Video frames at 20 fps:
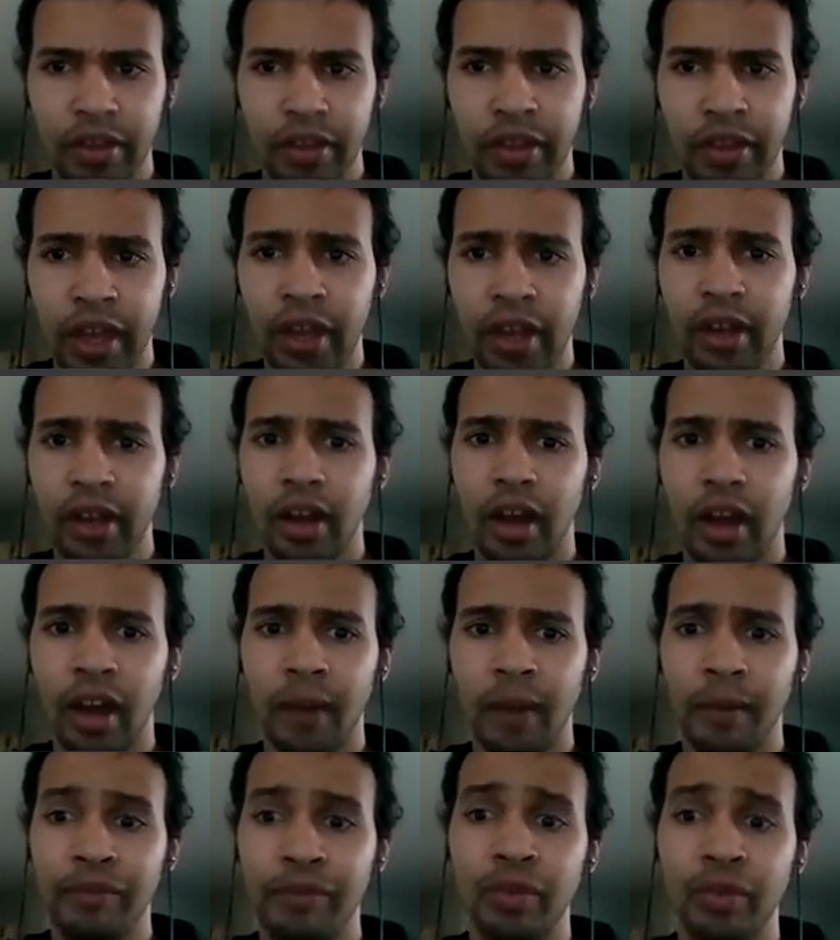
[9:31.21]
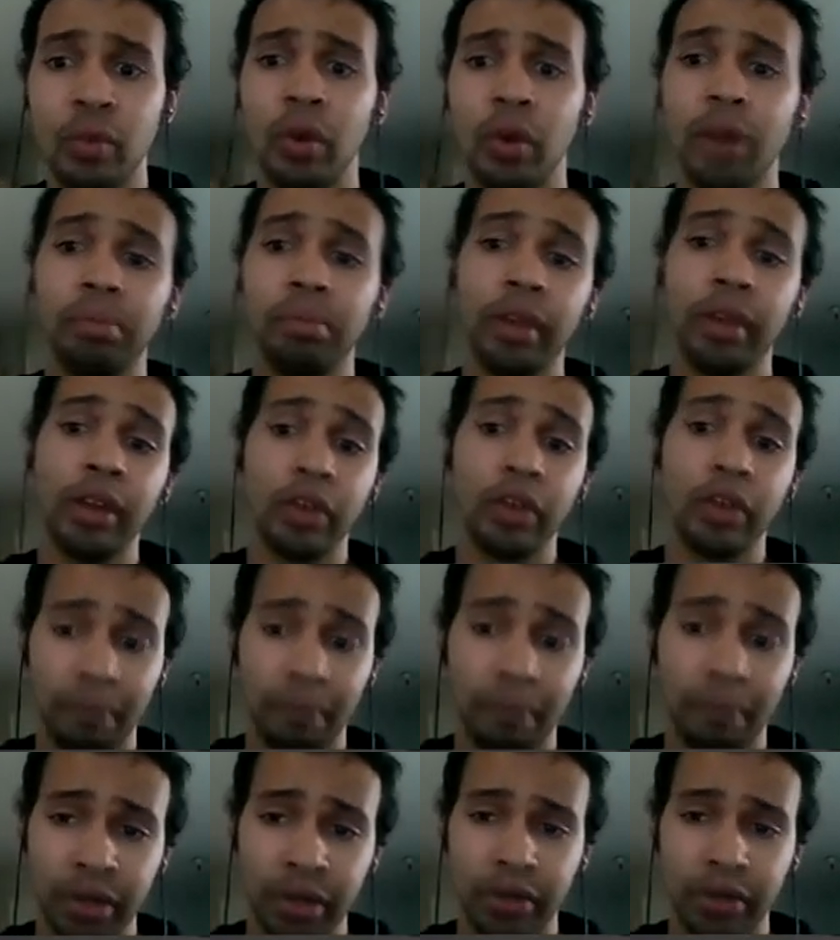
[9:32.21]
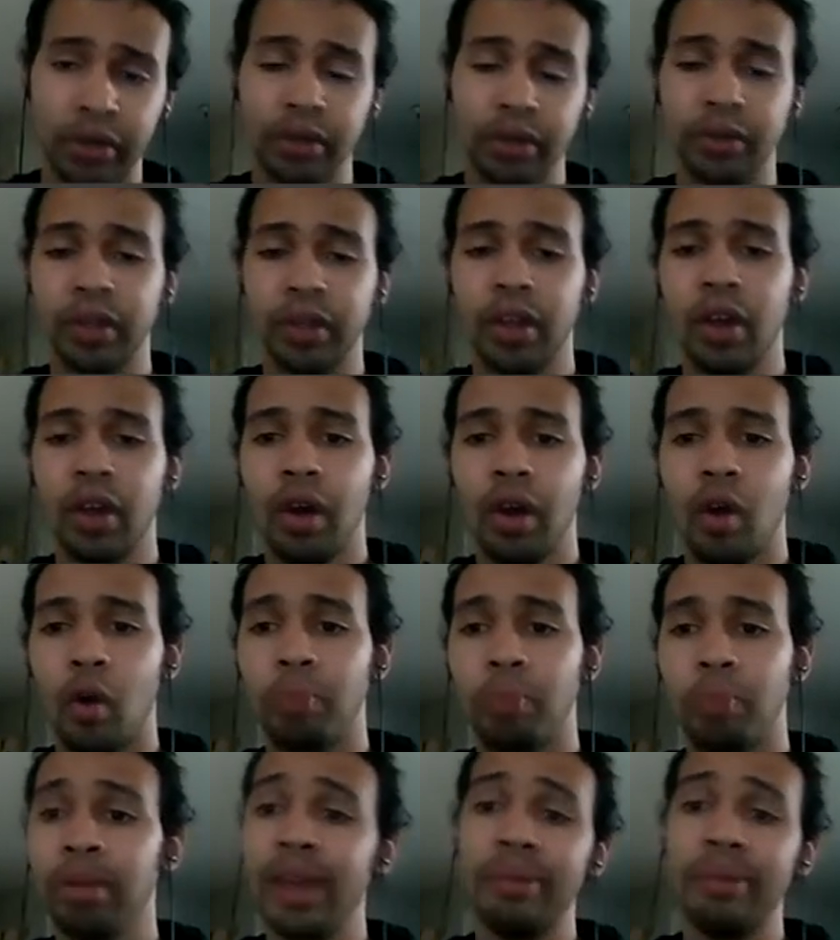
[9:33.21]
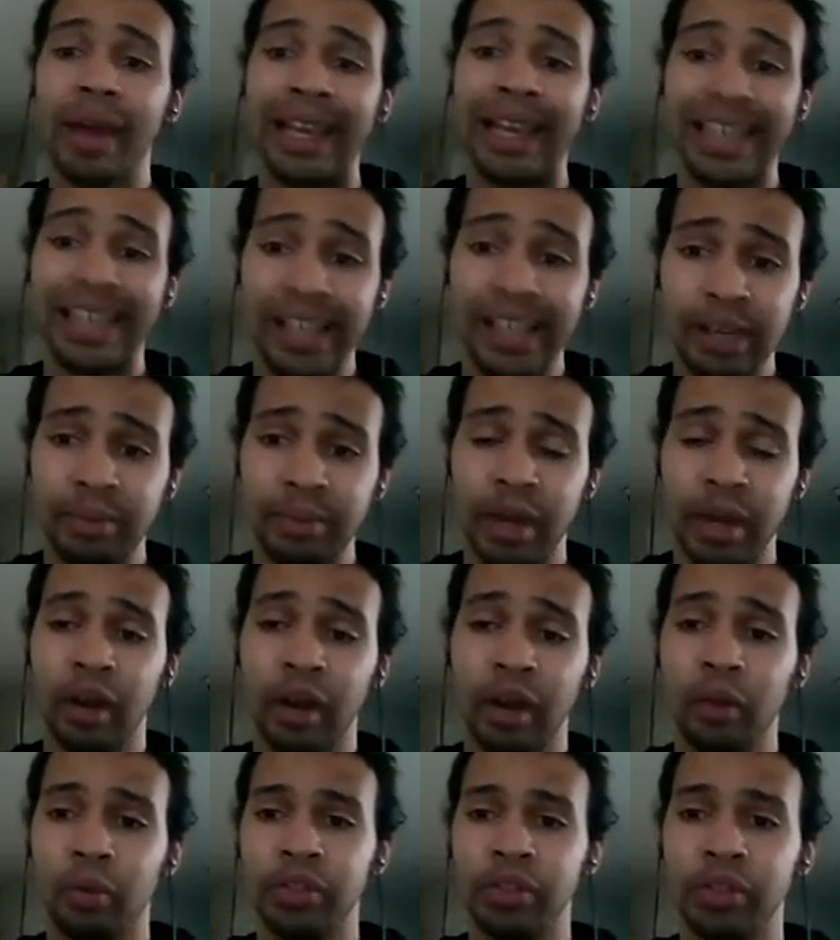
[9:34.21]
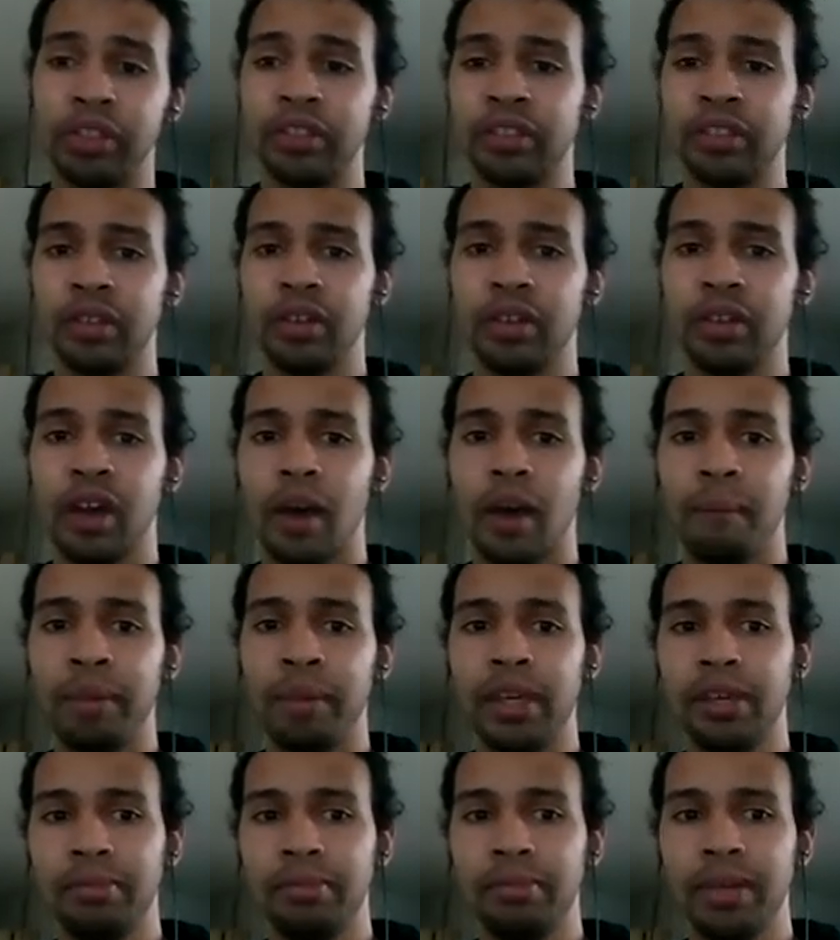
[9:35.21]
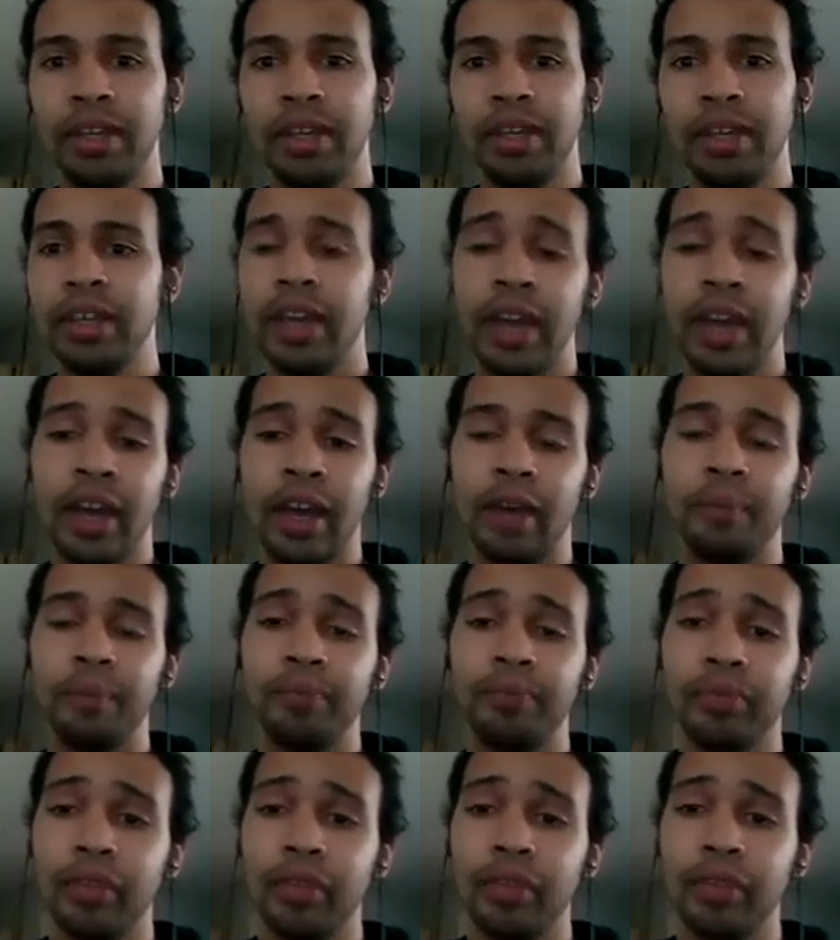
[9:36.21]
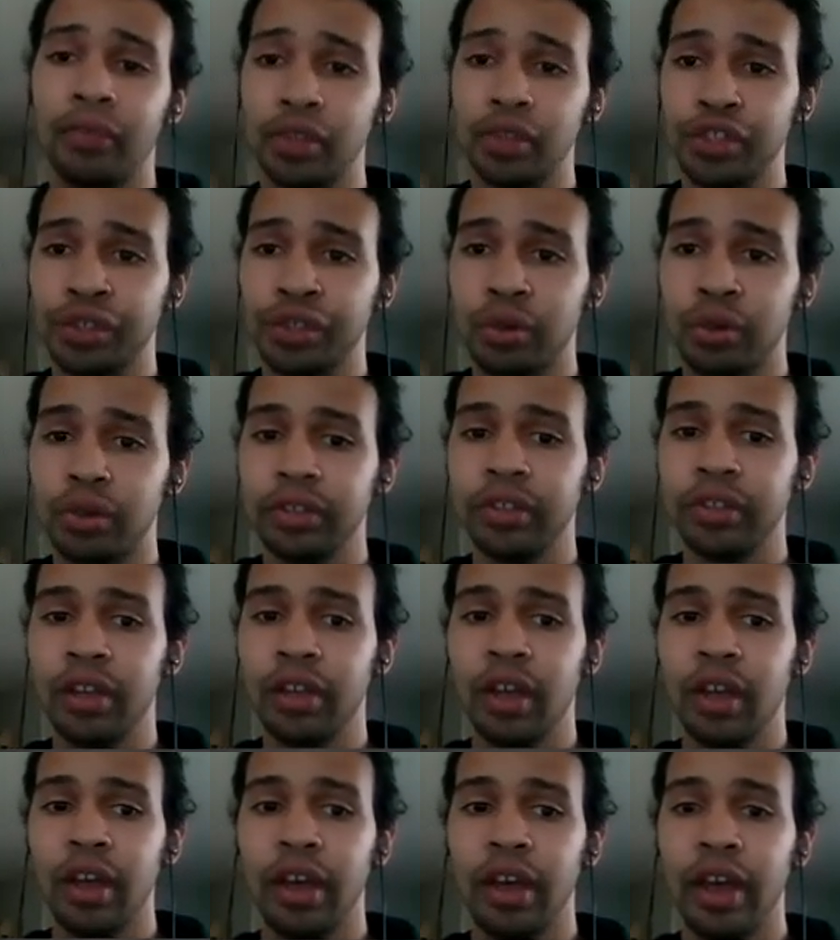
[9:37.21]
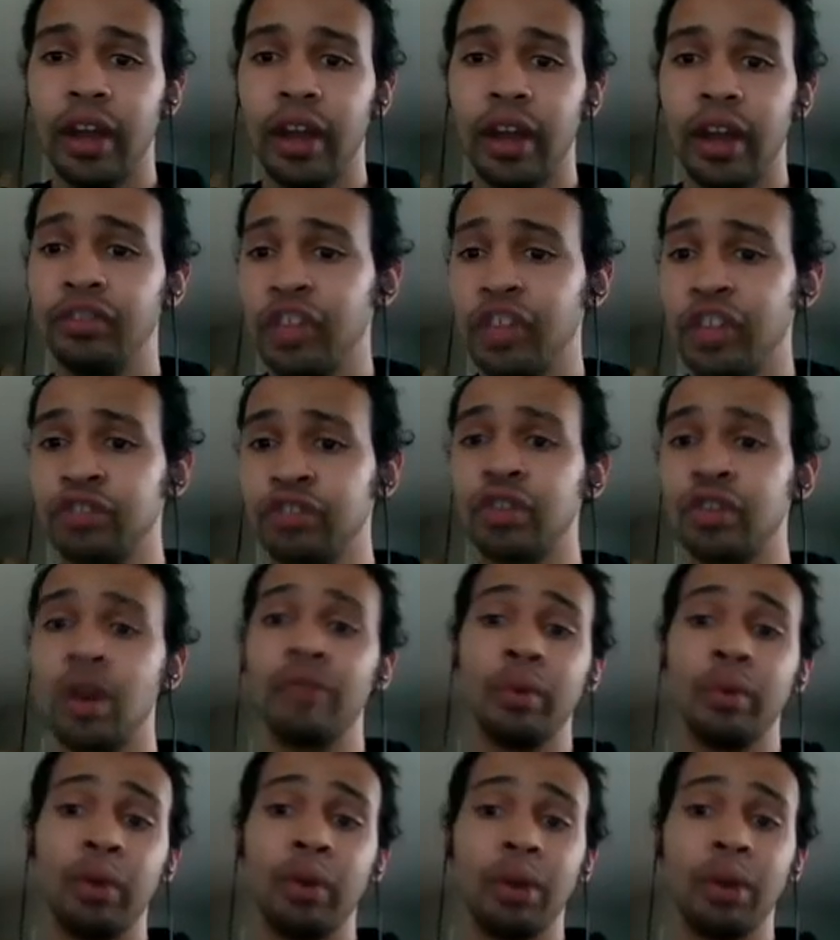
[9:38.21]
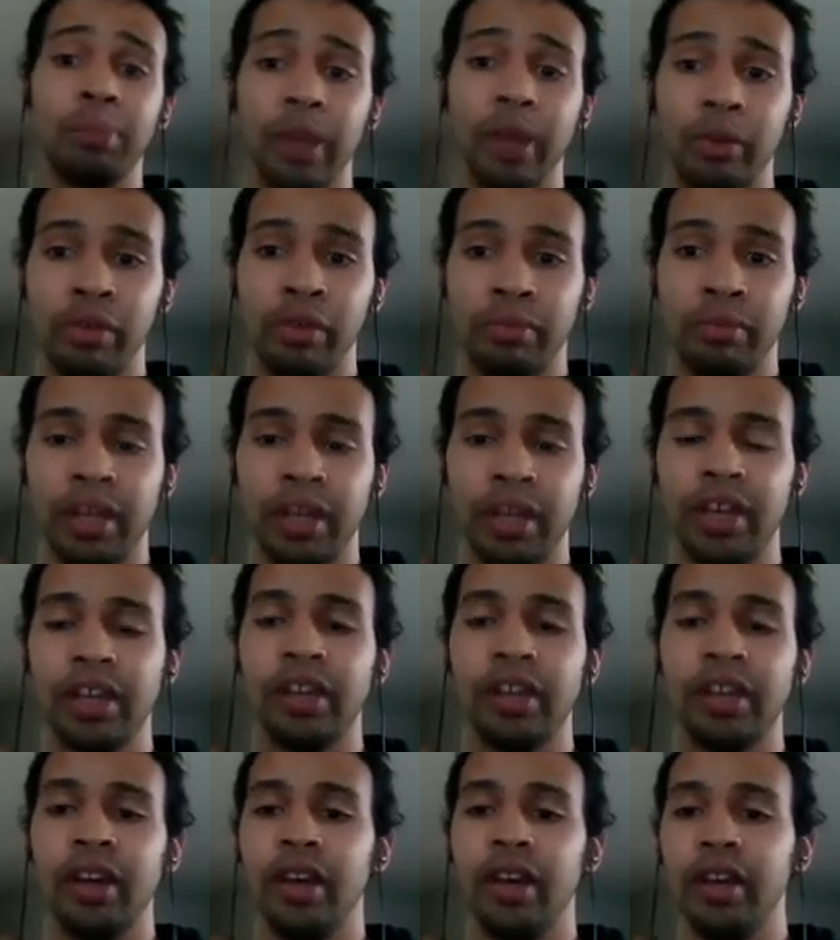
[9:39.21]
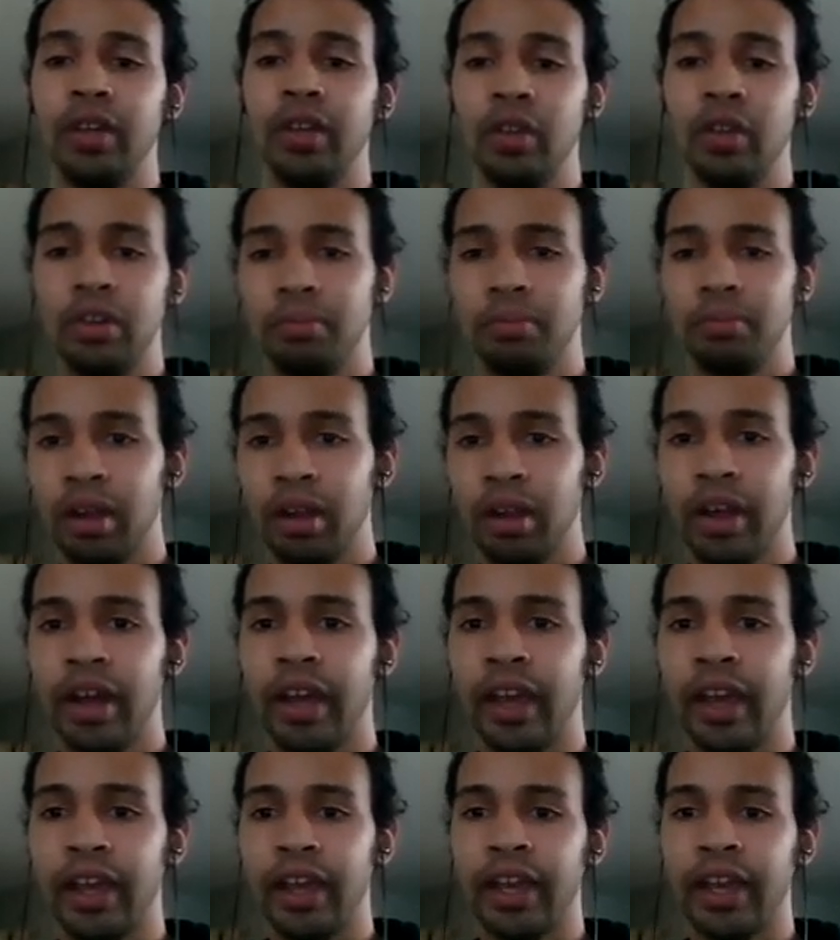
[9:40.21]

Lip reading: Then, if you want to play on your computer or play by email, which is PBEM for short, and chances are, if you want to play with me, you can play